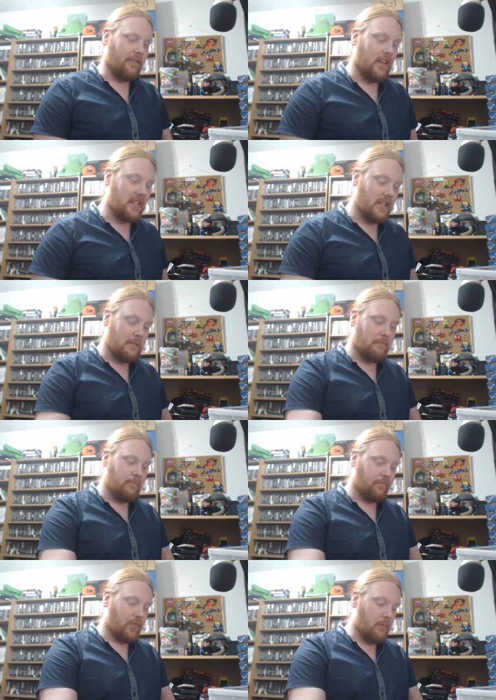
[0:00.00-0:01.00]
This is
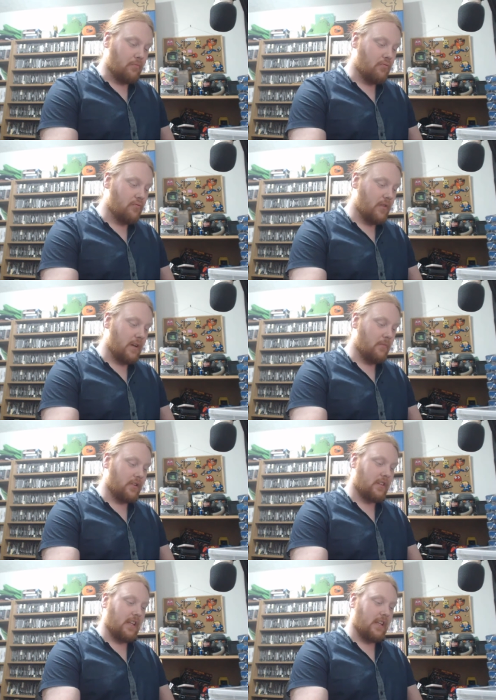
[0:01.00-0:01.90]
pretty much